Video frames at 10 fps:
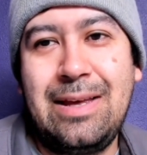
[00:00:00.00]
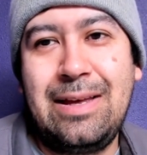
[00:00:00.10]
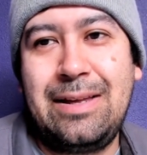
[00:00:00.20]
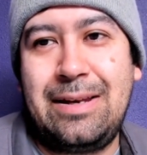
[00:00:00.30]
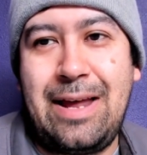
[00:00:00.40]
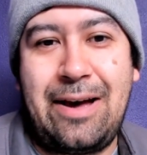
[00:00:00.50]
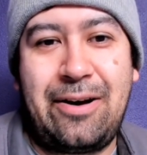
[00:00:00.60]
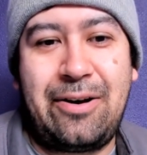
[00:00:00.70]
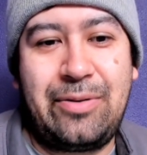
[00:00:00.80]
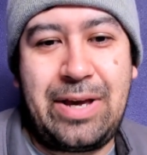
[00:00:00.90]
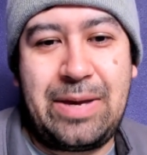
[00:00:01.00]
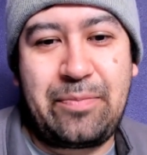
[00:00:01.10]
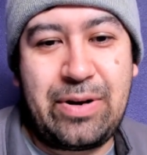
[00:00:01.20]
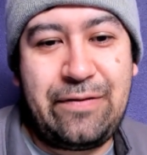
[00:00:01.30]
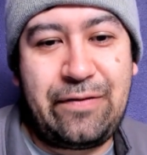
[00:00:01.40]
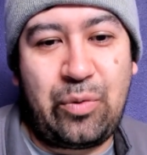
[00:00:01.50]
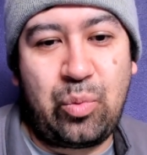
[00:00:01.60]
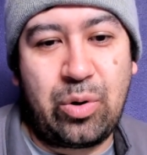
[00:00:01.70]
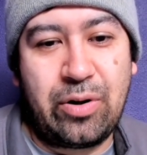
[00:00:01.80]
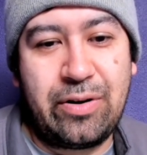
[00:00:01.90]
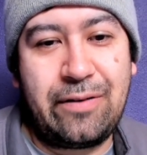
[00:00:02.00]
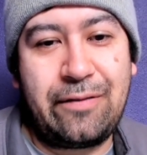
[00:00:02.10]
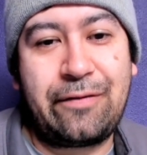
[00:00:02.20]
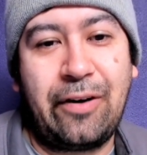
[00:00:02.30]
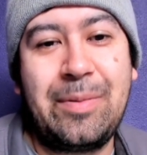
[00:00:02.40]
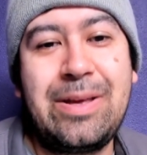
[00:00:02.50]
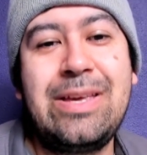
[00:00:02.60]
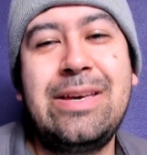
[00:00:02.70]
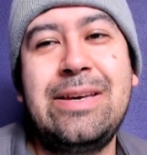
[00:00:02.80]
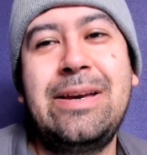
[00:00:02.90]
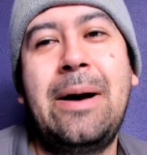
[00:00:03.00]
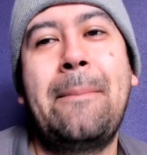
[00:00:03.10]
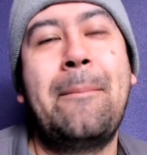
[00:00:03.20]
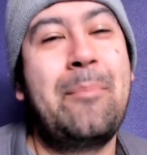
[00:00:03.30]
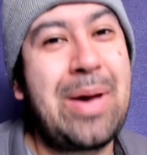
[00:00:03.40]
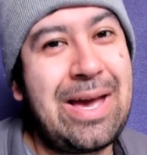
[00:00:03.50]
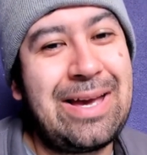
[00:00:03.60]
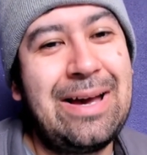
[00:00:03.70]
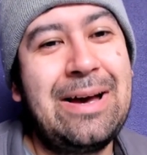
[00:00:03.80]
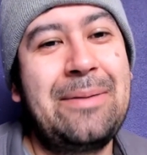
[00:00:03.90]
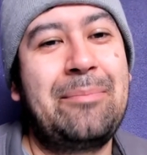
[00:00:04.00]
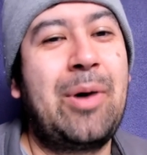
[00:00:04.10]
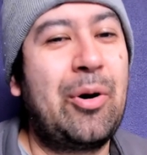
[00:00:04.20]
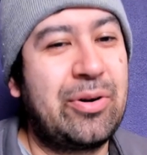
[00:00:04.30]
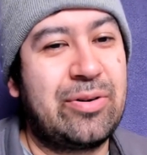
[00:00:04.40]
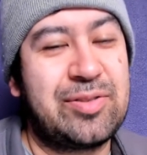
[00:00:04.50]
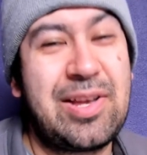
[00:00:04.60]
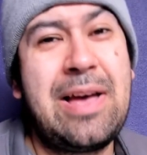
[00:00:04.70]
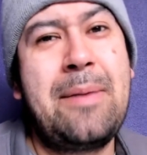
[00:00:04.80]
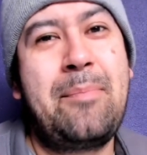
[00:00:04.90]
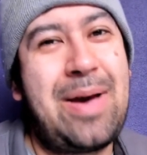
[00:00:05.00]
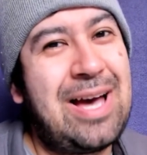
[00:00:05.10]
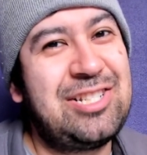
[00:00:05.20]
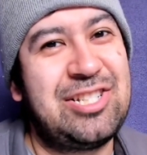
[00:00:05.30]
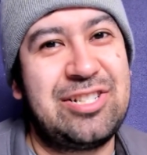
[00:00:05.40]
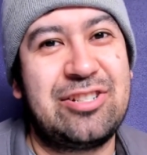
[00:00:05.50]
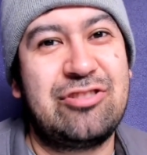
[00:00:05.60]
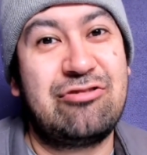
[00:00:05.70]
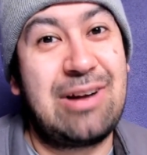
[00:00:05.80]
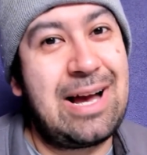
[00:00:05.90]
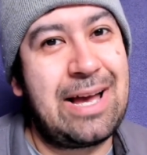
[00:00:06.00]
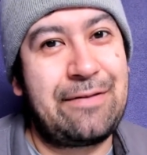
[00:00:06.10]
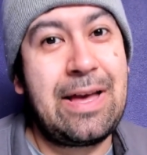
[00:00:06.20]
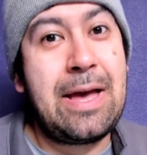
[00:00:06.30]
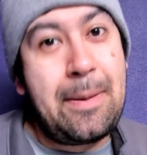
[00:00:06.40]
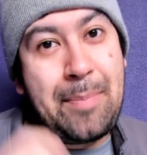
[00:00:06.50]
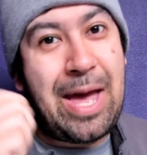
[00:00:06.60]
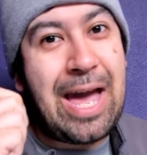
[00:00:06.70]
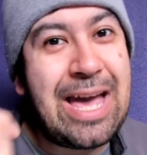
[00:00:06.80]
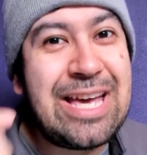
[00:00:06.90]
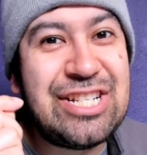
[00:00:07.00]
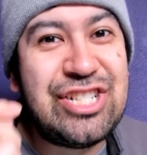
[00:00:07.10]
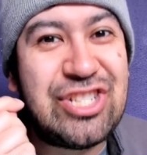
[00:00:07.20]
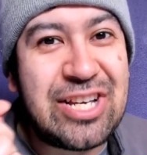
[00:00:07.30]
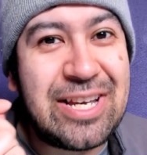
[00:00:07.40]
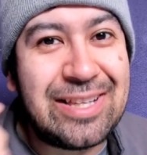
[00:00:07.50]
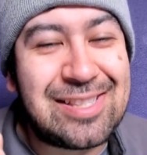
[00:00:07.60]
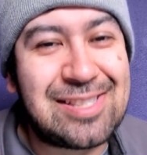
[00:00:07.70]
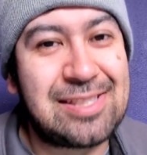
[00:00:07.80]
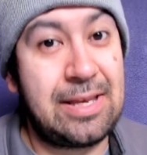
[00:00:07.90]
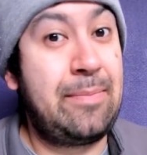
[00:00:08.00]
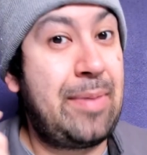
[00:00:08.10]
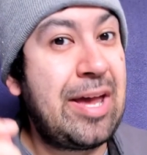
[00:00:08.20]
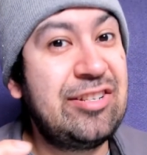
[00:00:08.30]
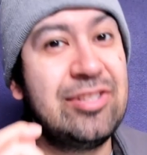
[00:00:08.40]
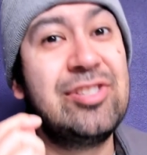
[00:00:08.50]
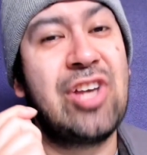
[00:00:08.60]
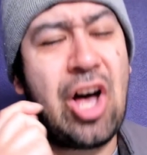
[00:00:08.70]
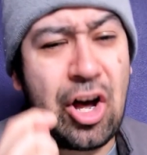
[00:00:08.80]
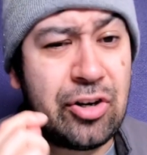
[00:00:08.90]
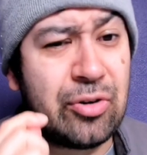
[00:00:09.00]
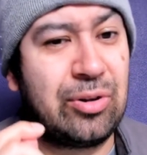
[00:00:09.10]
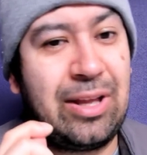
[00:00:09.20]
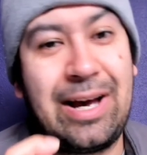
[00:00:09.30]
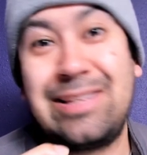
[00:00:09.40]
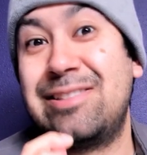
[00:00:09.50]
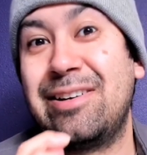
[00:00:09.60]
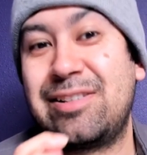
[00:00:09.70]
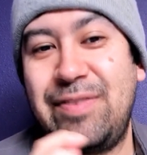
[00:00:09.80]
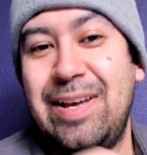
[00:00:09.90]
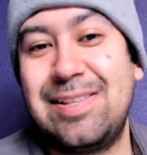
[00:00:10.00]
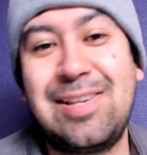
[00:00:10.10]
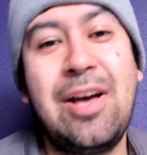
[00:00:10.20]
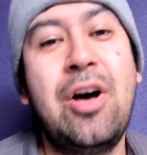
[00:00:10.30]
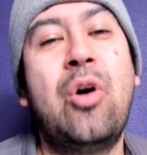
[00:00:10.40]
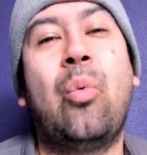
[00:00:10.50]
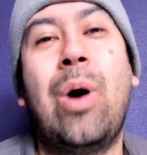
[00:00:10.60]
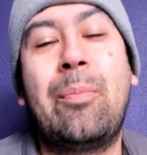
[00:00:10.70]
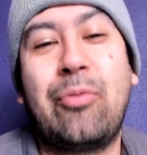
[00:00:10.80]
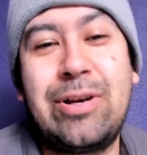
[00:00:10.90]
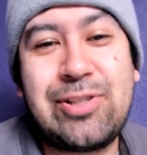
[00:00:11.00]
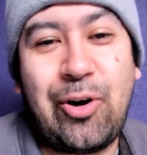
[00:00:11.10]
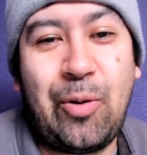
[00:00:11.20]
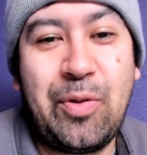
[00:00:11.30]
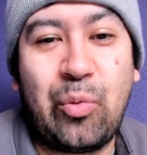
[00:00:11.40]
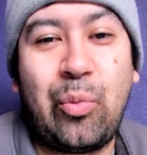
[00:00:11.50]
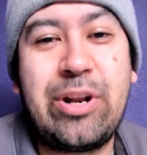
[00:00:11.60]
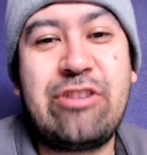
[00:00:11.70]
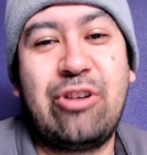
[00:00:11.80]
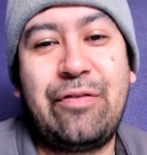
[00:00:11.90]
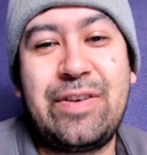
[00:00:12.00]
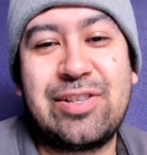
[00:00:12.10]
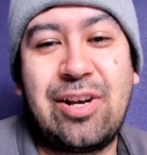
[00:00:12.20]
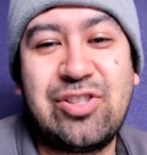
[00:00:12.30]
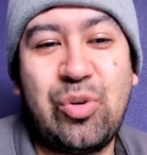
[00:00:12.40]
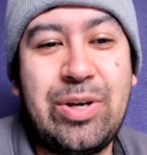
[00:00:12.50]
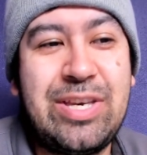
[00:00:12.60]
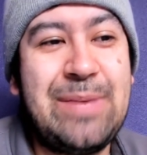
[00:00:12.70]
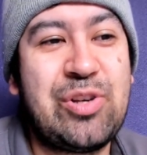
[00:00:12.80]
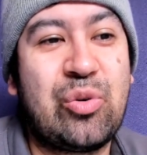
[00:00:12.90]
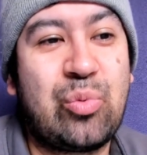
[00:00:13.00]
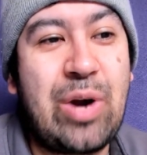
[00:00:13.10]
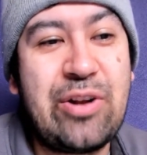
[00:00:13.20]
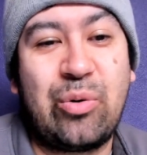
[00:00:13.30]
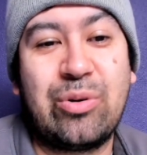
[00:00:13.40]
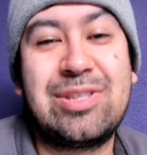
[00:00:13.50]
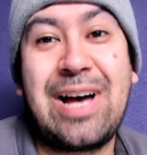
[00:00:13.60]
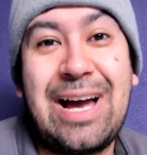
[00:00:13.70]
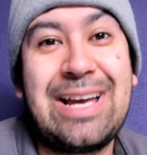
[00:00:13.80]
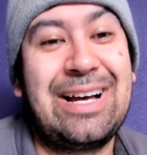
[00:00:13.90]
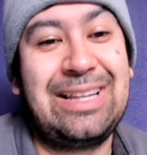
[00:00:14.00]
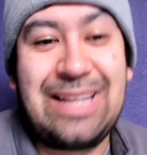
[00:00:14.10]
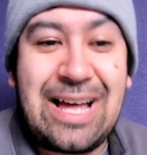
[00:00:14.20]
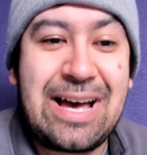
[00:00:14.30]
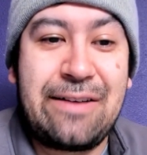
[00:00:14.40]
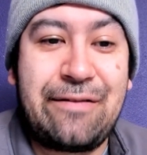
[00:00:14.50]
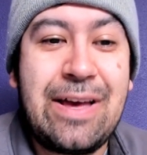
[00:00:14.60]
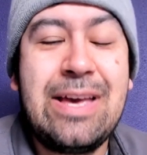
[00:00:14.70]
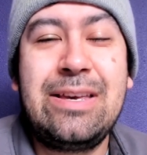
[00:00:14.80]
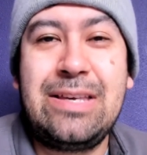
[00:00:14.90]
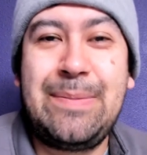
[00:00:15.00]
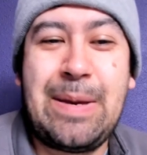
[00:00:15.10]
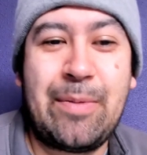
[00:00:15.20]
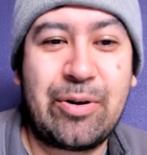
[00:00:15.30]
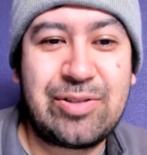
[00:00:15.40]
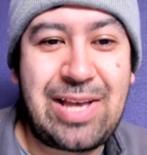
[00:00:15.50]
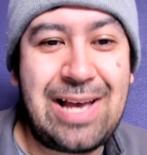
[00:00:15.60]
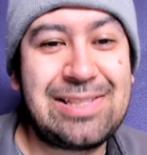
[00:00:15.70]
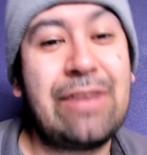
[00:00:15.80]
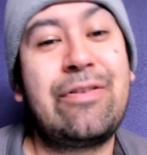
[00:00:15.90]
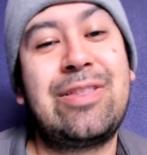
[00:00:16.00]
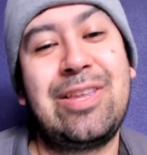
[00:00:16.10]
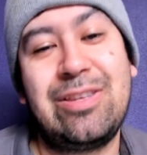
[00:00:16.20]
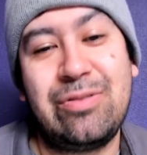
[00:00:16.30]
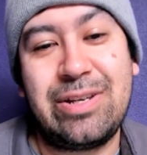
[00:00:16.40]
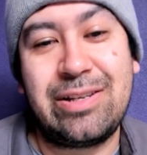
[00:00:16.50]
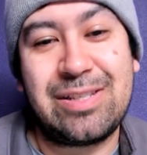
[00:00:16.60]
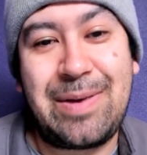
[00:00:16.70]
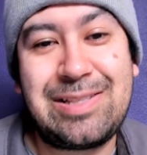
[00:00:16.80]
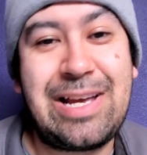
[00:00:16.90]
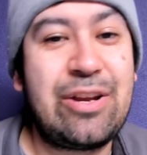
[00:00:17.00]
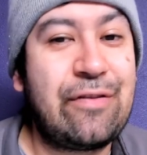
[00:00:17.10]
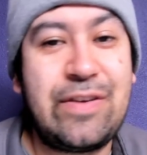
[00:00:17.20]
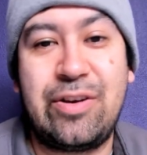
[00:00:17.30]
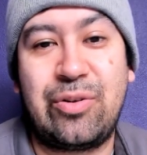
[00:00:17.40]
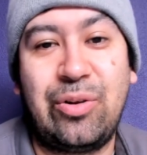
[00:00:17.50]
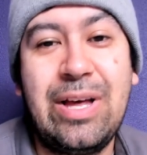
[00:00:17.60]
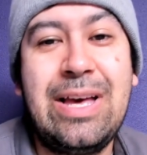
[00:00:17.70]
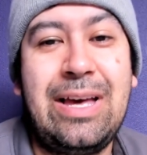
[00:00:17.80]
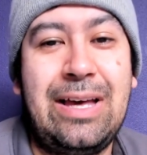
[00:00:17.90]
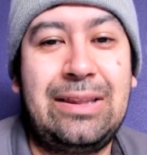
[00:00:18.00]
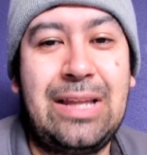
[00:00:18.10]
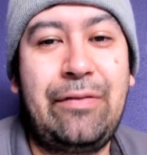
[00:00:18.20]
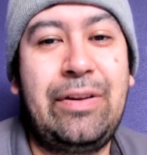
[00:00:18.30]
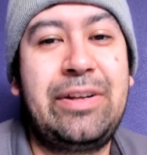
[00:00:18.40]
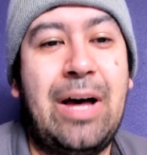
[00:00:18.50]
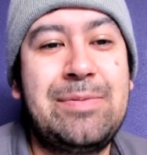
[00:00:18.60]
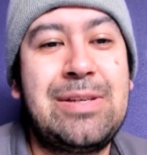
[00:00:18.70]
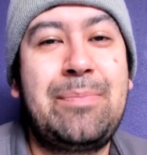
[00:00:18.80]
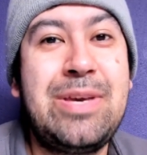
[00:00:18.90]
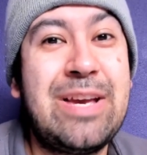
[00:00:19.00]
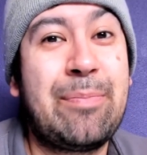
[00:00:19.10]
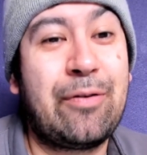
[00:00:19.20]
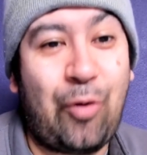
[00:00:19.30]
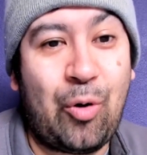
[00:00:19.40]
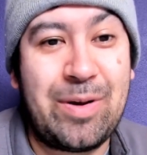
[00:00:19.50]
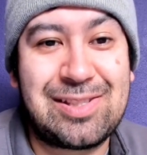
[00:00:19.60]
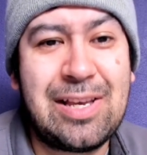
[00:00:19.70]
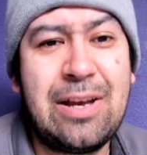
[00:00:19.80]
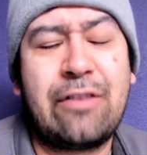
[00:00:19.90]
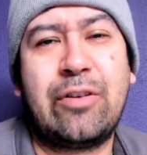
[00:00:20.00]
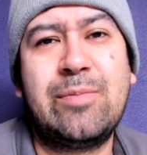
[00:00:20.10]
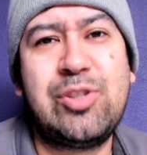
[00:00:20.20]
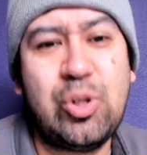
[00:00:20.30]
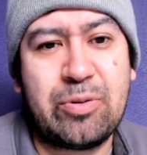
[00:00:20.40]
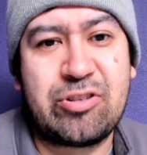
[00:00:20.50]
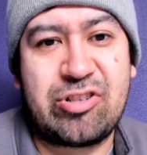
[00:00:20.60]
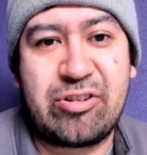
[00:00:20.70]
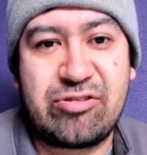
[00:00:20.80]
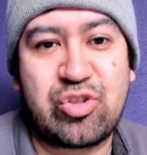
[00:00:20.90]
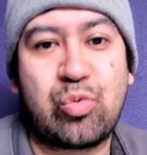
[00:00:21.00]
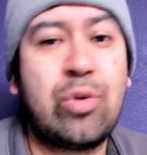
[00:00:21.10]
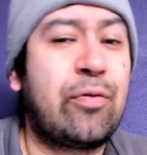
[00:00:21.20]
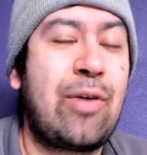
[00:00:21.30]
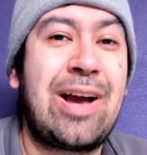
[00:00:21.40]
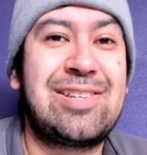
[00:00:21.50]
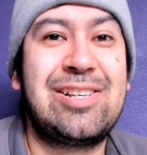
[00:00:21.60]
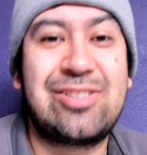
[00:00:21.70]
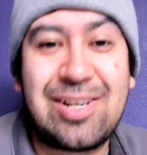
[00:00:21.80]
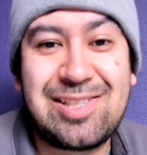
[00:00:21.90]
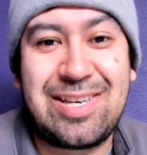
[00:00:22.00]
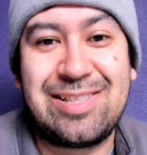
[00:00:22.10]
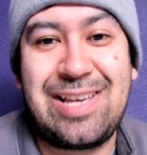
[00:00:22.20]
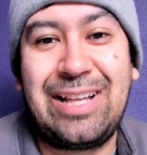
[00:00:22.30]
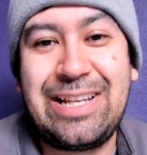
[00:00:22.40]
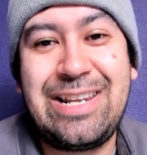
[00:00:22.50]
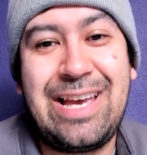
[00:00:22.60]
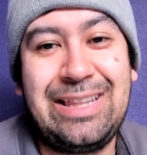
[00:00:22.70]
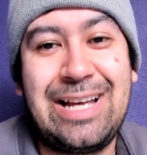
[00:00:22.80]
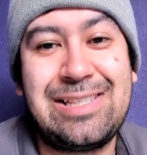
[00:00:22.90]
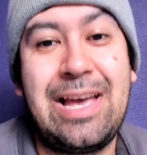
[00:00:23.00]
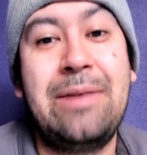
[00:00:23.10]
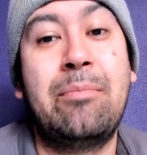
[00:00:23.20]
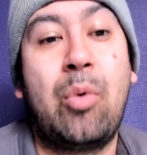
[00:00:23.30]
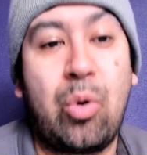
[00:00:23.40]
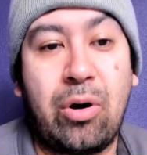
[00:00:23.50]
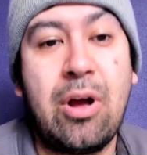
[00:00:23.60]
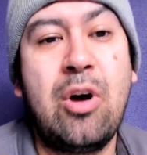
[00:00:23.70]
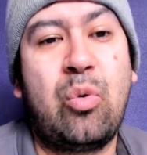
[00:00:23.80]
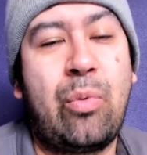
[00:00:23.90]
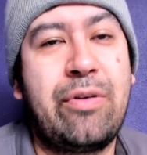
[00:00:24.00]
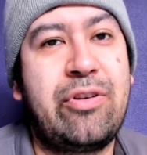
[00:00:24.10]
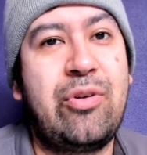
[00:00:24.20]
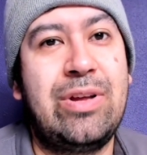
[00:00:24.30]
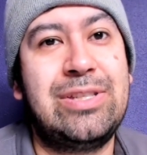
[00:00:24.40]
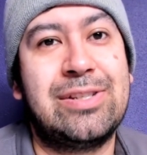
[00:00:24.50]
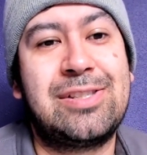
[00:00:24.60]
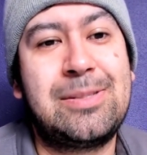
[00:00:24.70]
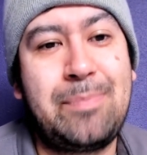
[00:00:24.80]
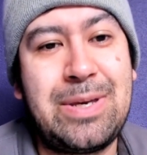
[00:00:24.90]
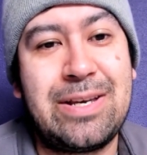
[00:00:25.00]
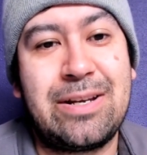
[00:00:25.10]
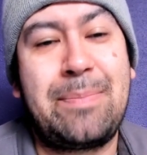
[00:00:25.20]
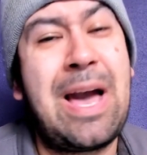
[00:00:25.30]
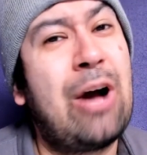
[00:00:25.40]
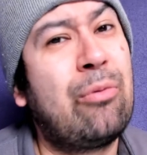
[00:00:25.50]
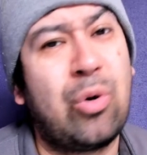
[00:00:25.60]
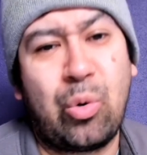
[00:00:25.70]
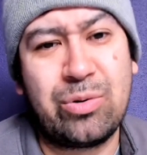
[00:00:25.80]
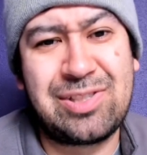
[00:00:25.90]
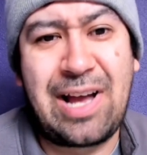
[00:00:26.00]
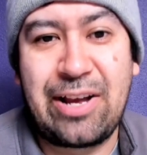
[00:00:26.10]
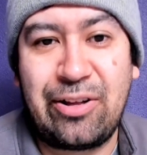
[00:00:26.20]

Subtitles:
Now, a brief word from eBay Motors. Passion, drive, patience. Patience underlined, Ducks fans. What brings home the winning trophy is also what keeps your ride or die alive. eBay Motors has everything you need to maintain your vehicle and level it up to peak performance. From superchargers, roof racks, exhaust kits, LED headlights, and more. Whether you're into speed, power, or style,